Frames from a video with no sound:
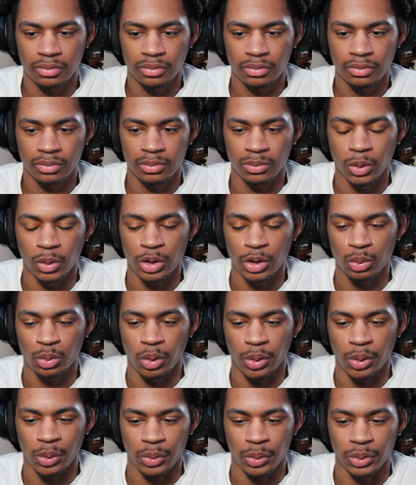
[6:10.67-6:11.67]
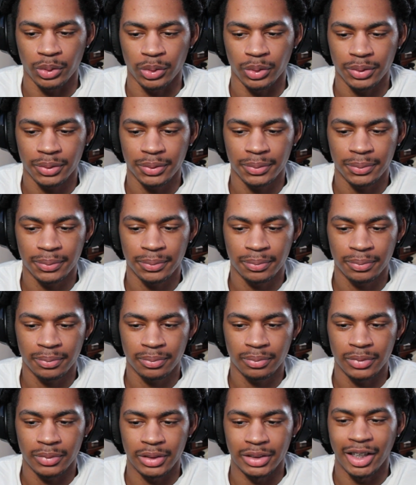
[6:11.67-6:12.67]
What is Waterworld?
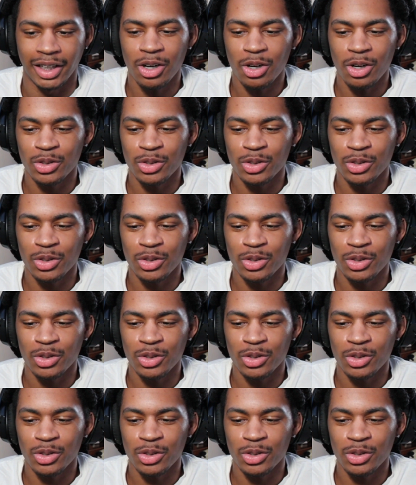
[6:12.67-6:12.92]
Is that our